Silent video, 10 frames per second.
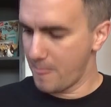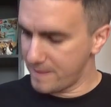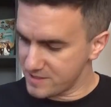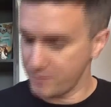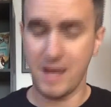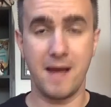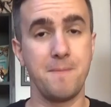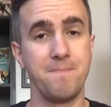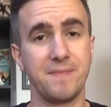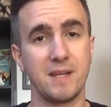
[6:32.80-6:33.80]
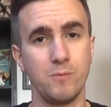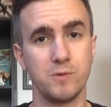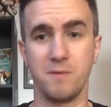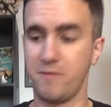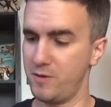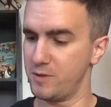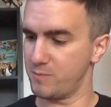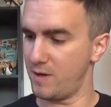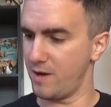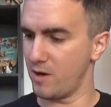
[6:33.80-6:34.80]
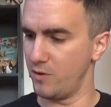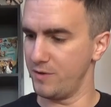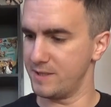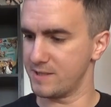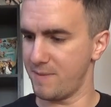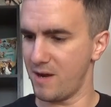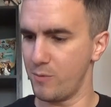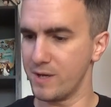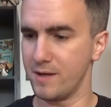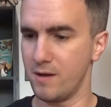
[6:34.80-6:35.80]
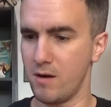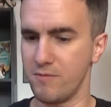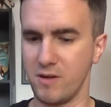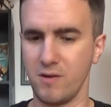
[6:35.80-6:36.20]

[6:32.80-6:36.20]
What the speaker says: So that was my first one. I got this about a week and a half ago.